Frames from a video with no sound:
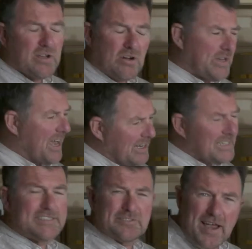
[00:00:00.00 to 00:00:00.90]
okay,
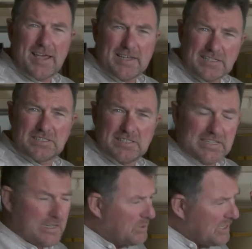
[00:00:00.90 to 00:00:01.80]
let's try this to
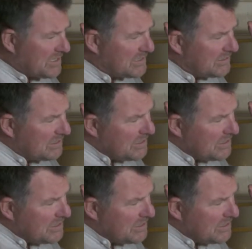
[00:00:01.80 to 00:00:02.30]
deal with this.